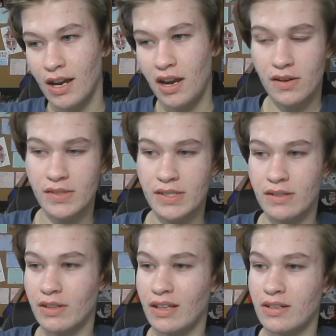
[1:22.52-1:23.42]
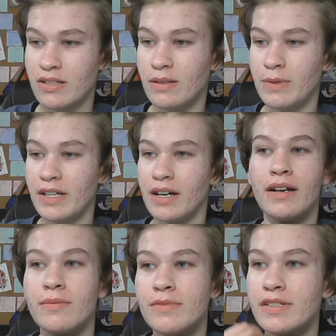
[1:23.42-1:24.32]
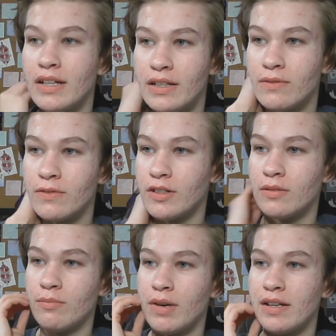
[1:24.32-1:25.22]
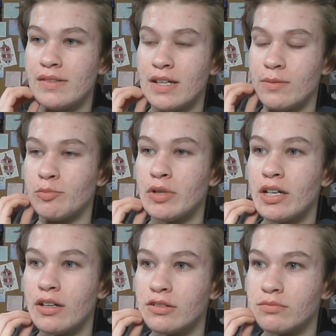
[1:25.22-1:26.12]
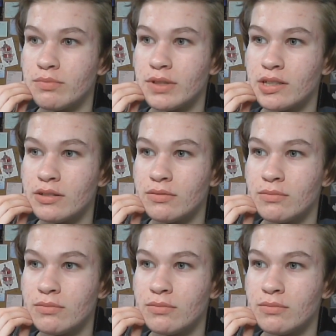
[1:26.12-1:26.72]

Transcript: I honestly really should be uh, studying for my exam tomorrow, but